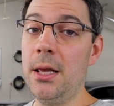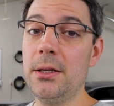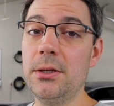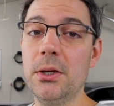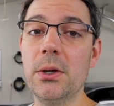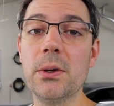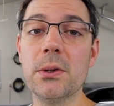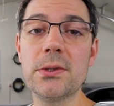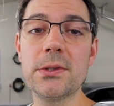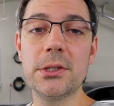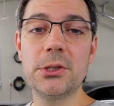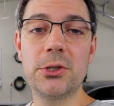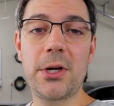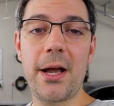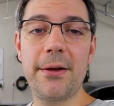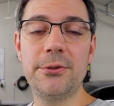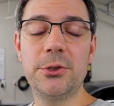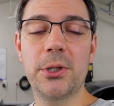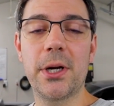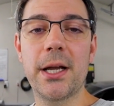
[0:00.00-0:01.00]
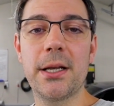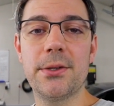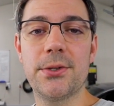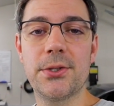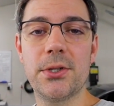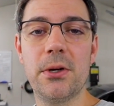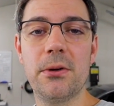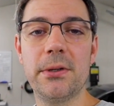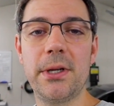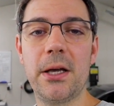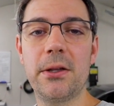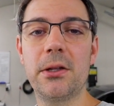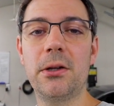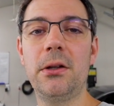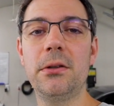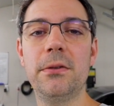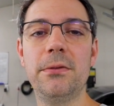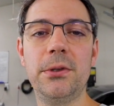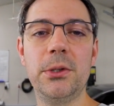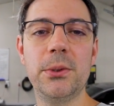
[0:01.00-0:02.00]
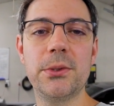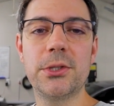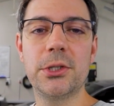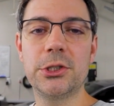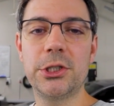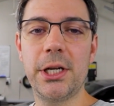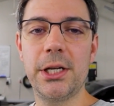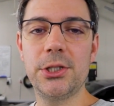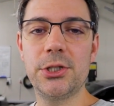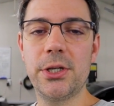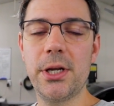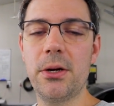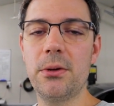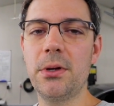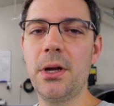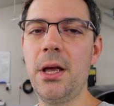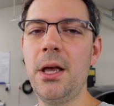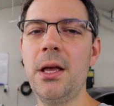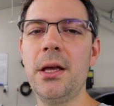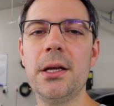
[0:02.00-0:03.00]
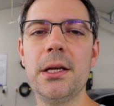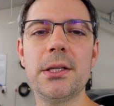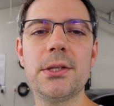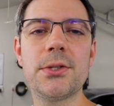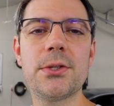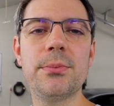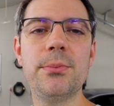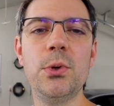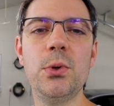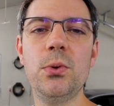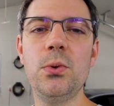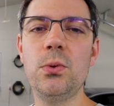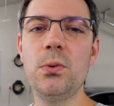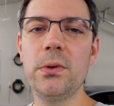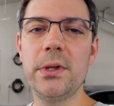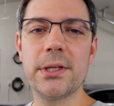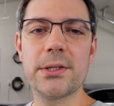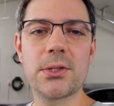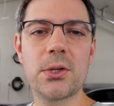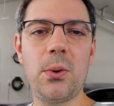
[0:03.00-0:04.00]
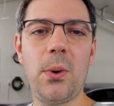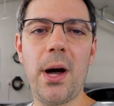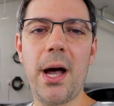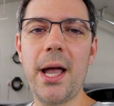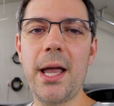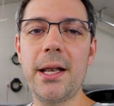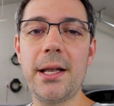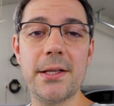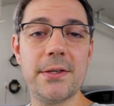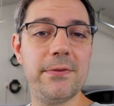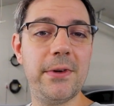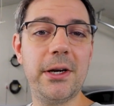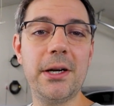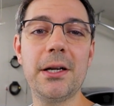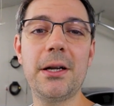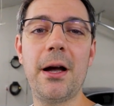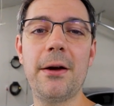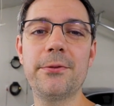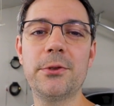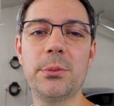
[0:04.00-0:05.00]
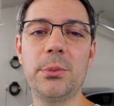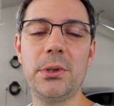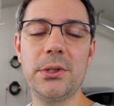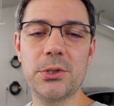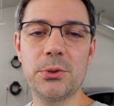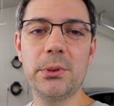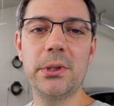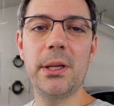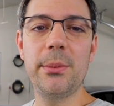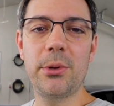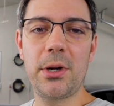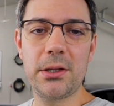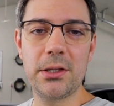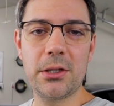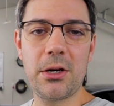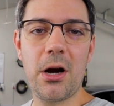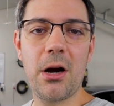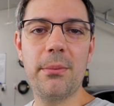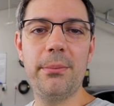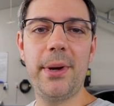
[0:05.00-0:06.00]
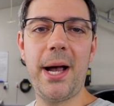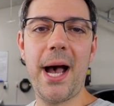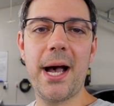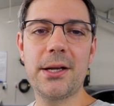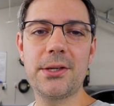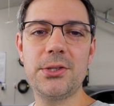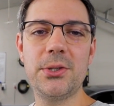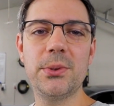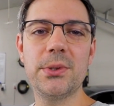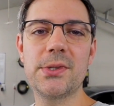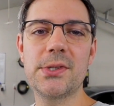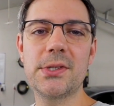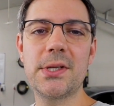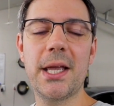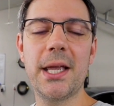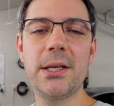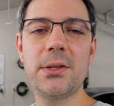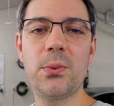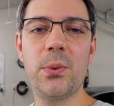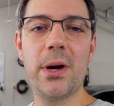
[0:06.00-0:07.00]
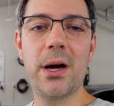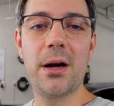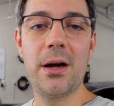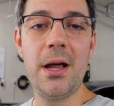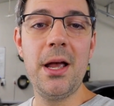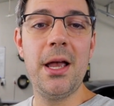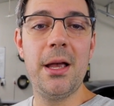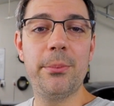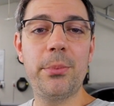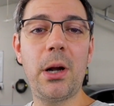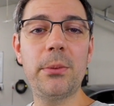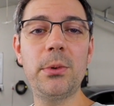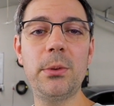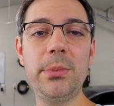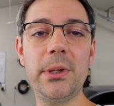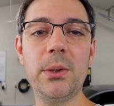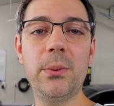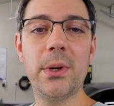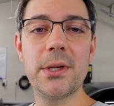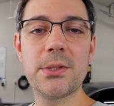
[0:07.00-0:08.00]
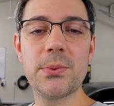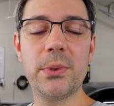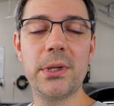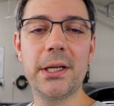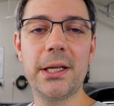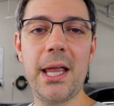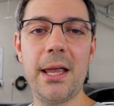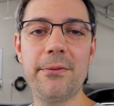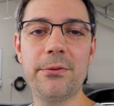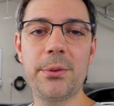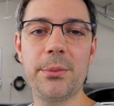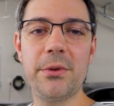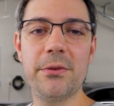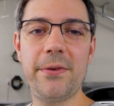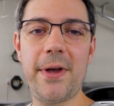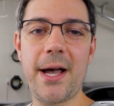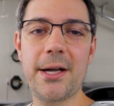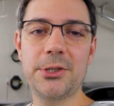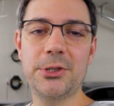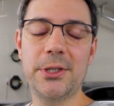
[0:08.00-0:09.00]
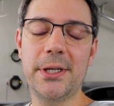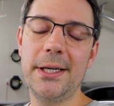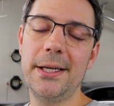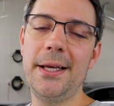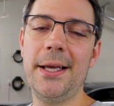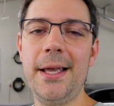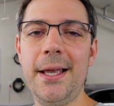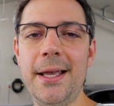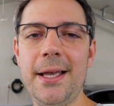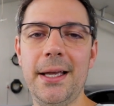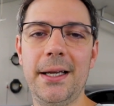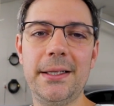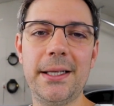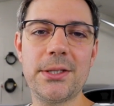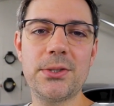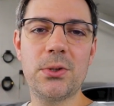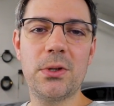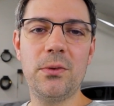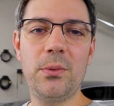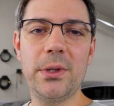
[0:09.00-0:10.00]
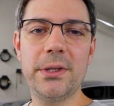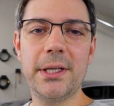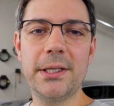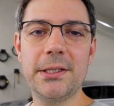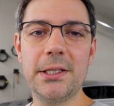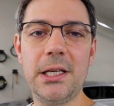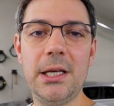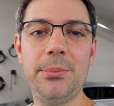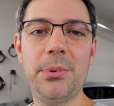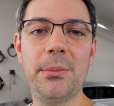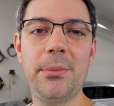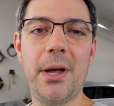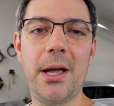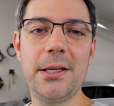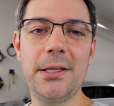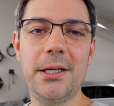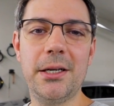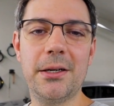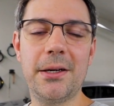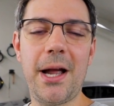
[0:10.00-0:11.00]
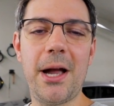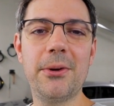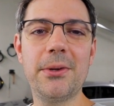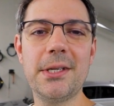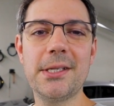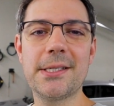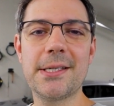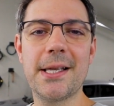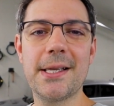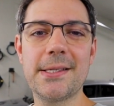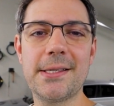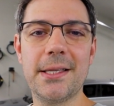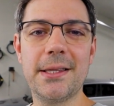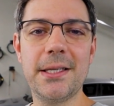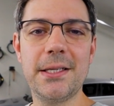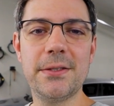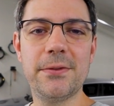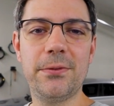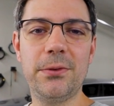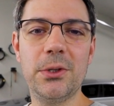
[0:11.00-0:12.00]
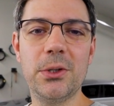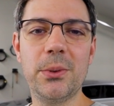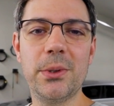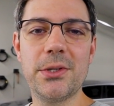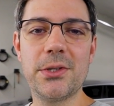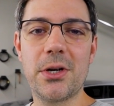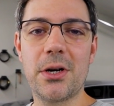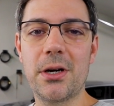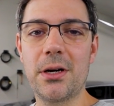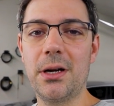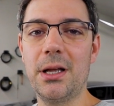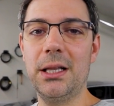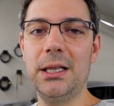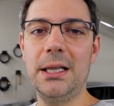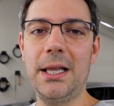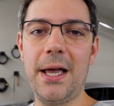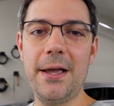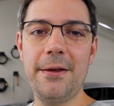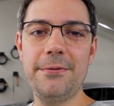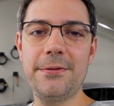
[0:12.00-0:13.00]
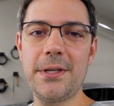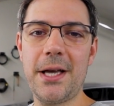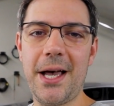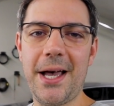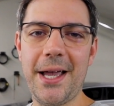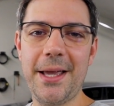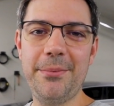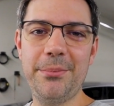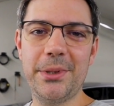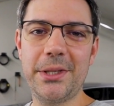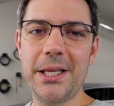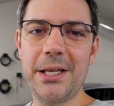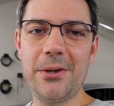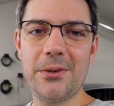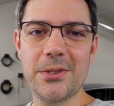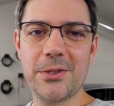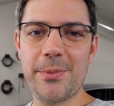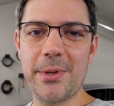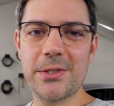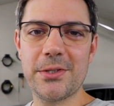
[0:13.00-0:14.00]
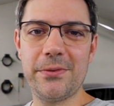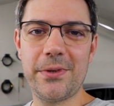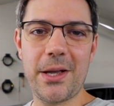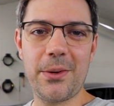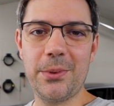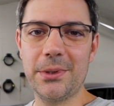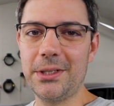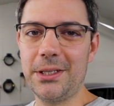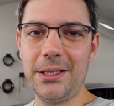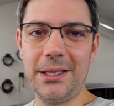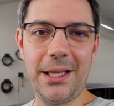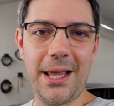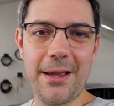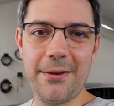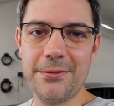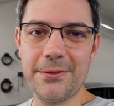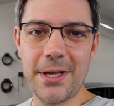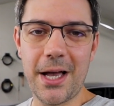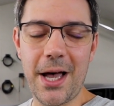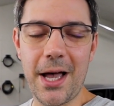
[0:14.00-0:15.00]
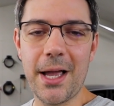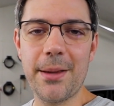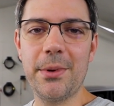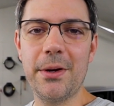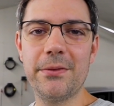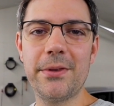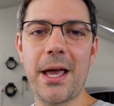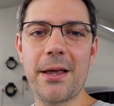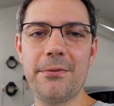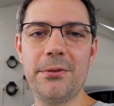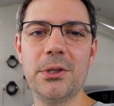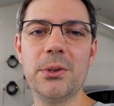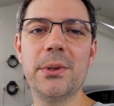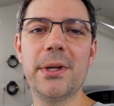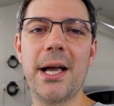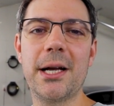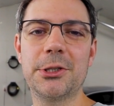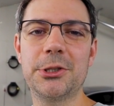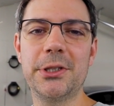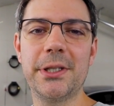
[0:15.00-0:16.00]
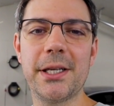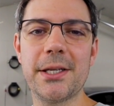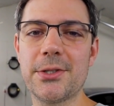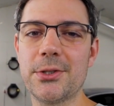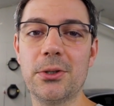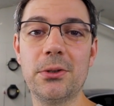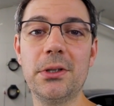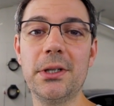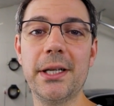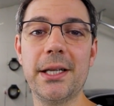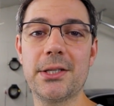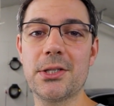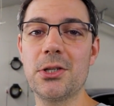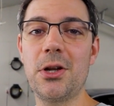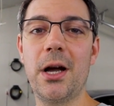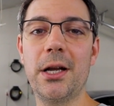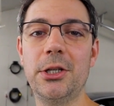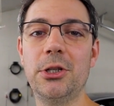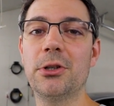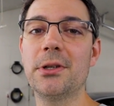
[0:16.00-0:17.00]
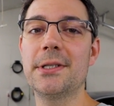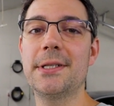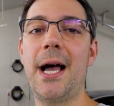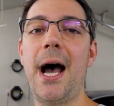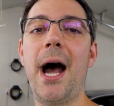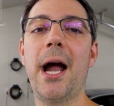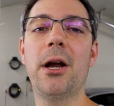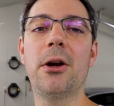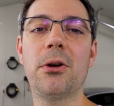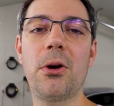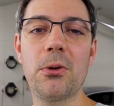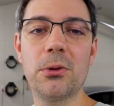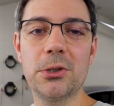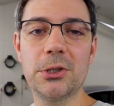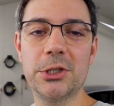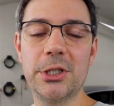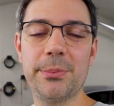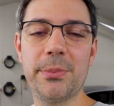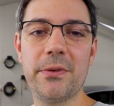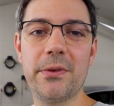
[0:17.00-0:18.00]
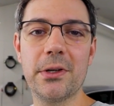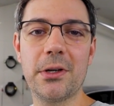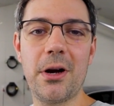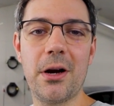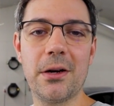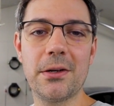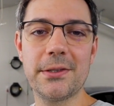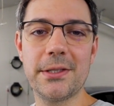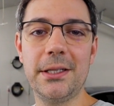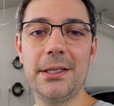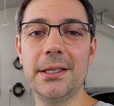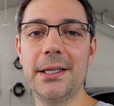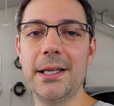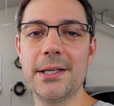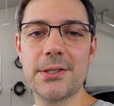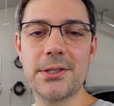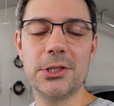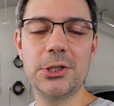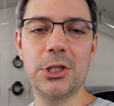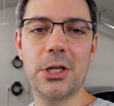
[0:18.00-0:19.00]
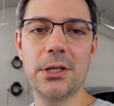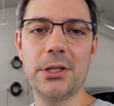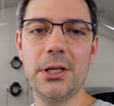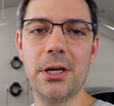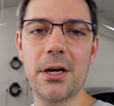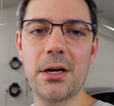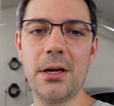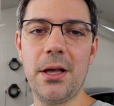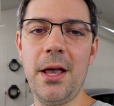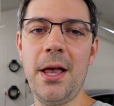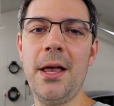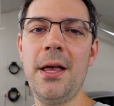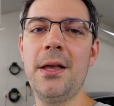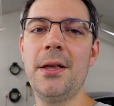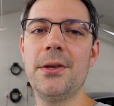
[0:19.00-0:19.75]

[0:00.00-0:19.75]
No, it was the drivetrain. So now that all the fluids are changed out, it's smooth, it's quiet, it's very comfortable. It's really brought the car back to a state where it probably was when it came from the factory. And that's sort of one thing to keep in mind here. Audi says that these fluids are lifetime, but they don't specify what the lifetime of that fluid actually is. Certainly it's not your entire ownership of the car until it hits the junkyard.